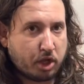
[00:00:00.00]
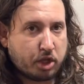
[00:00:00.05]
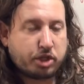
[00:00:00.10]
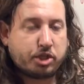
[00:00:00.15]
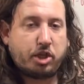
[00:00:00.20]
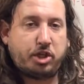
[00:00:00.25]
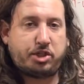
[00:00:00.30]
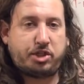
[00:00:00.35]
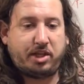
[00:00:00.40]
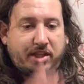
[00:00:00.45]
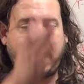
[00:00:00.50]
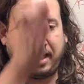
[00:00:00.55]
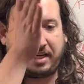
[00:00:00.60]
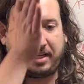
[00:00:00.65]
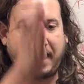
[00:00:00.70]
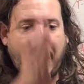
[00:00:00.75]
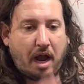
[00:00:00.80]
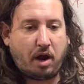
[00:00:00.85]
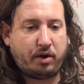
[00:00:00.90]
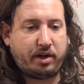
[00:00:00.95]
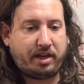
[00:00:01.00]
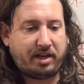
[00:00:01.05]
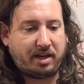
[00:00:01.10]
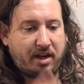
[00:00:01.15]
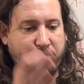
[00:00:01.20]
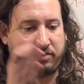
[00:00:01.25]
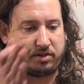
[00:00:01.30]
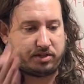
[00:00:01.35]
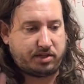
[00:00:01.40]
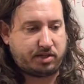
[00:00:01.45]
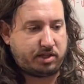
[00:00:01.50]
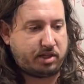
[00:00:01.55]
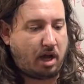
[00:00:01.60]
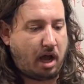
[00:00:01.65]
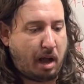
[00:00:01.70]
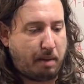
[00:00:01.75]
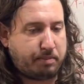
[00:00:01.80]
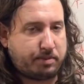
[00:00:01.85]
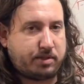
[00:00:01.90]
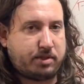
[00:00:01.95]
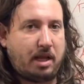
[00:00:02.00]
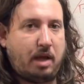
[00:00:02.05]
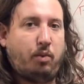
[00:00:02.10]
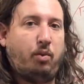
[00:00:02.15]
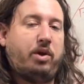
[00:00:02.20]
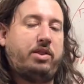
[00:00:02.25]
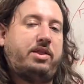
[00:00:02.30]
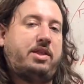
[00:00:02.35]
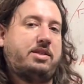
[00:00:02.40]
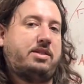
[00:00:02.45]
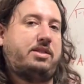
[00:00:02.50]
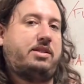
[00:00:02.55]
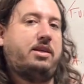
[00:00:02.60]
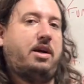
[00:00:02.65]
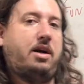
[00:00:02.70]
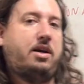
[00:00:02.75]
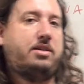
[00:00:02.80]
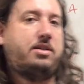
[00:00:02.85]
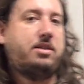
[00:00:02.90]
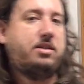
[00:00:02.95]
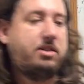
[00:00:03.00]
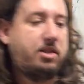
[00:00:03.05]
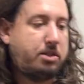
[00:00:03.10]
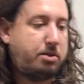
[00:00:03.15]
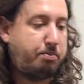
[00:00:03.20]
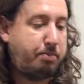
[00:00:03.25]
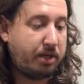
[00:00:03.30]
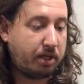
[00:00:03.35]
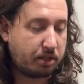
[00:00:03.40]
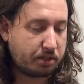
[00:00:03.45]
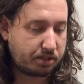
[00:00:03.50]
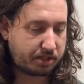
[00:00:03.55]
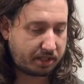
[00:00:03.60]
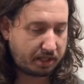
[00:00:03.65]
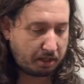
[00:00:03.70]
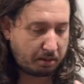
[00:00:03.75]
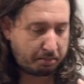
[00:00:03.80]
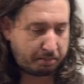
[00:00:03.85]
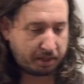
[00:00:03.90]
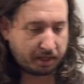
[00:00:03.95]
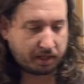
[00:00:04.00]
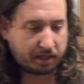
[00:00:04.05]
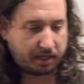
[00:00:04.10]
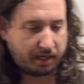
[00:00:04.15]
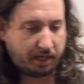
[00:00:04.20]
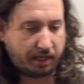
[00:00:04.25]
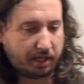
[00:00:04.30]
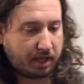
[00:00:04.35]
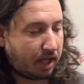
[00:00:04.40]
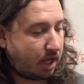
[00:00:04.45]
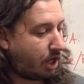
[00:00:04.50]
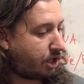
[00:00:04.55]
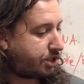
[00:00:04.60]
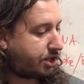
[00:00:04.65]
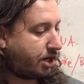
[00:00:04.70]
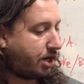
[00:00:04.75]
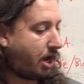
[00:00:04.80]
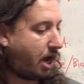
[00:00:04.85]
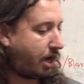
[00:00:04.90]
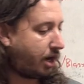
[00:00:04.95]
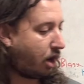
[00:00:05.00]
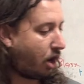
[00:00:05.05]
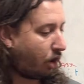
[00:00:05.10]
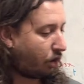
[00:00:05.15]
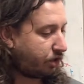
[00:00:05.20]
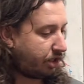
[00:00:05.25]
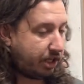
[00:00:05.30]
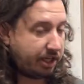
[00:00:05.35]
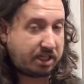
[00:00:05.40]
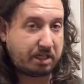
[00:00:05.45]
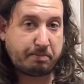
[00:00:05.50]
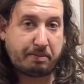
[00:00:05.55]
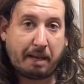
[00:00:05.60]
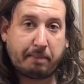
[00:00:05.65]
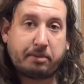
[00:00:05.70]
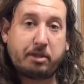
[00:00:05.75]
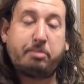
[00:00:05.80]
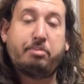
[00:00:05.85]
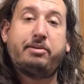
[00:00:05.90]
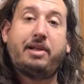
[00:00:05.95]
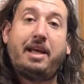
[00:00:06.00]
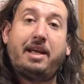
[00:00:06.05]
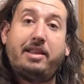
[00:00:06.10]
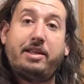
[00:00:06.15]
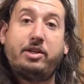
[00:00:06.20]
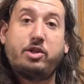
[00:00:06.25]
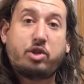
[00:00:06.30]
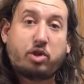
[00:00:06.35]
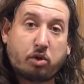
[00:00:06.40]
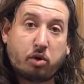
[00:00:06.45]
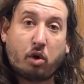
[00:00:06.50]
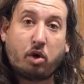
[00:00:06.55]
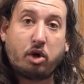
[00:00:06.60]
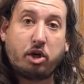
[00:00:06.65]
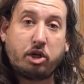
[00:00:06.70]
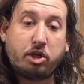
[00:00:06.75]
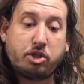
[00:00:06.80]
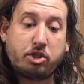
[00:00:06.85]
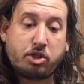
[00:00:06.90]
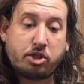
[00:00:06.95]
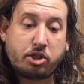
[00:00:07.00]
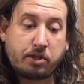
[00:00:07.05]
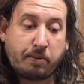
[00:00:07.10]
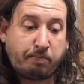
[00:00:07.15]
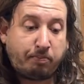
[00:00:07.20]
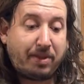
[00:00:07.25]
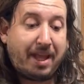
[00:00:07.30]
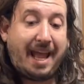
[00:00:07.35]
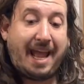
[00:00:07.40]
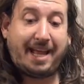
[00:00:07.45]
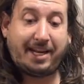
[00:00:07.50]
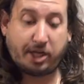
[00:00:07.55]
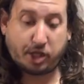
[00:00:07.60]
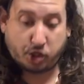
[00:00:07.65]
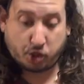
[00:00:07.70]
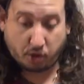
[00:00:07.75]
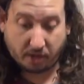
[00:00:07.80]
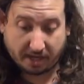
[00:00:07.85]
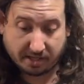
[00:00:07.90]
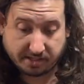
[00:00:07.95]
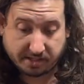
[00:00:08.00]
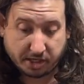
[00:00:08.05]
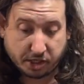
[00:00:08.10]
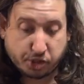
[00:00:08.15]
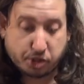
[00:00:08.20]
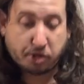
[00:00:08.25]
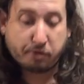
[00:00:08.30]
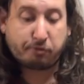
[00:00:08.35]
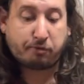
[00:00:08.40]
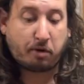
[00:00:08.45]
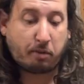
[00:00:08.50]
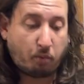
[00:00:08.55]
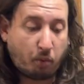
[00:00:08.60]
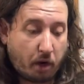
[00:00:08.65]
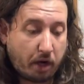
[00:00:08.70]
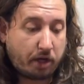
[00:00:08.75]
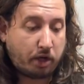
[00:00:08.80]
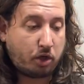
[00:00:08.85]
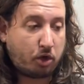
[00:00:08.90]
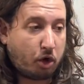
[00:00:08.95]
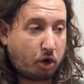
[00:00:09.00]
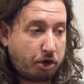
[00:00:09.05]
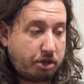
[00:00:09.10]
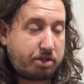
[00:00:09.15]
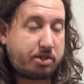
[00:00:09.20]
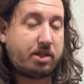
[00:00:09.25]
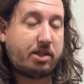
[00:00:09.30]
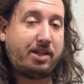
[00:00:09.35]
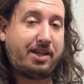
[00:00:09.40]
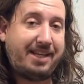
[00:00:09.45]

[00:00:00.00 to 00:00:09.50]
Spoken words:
So you see that counting never stops. And what this does is this builds the ability to not only to be able to play these chords and to transition from one chord to the